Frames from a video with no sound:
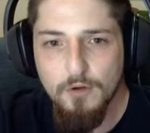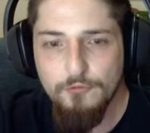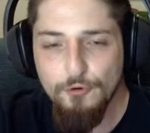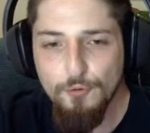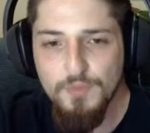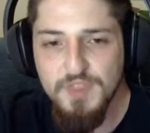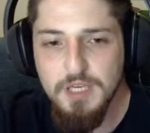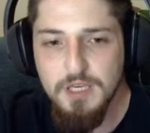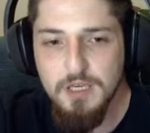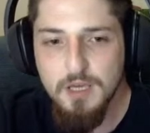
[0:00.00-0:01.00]
From
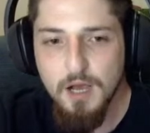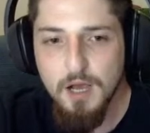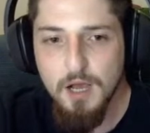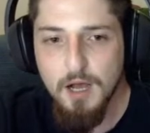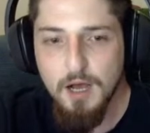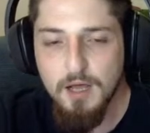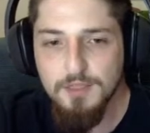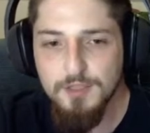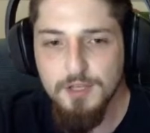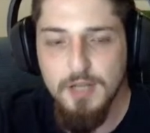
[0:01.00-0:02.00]
the
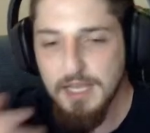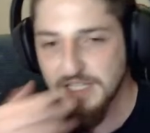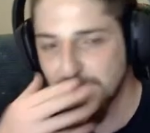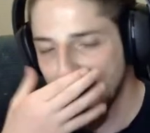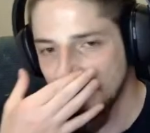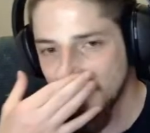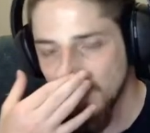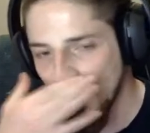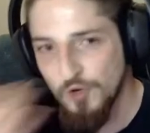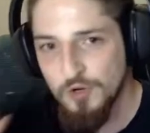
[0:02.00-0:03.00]
art that has been
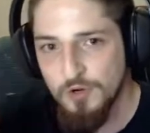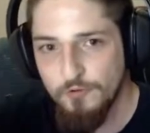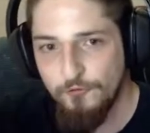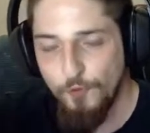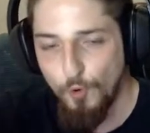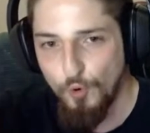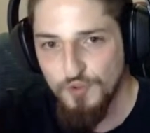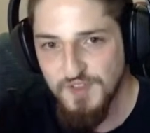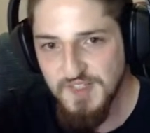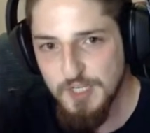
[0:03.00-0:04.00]
shown
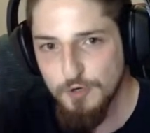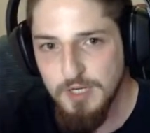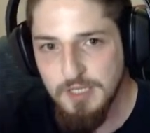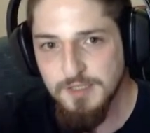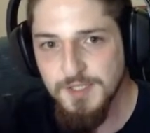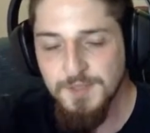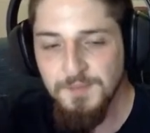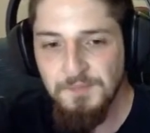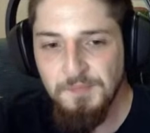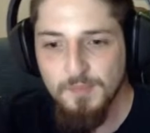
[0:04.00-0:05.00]
for the series,
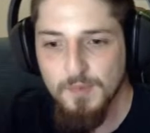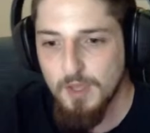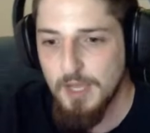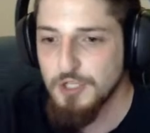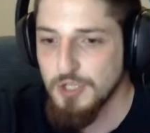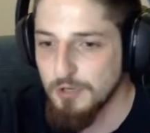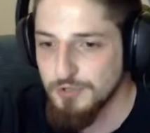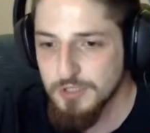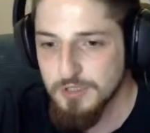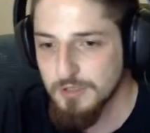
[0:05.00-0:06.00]
actually, I'll
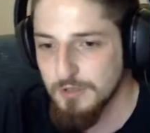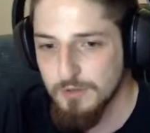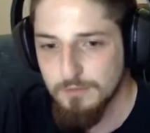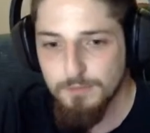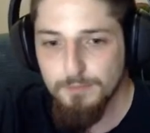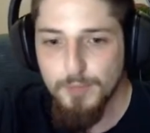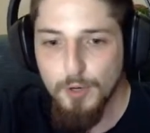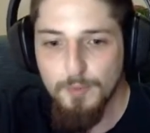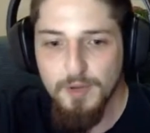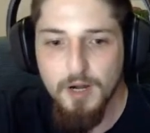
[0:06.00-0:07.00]
just
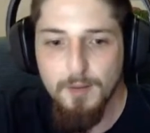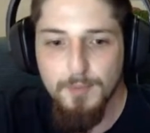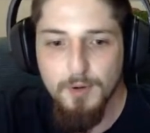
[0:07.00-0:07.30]
pop it up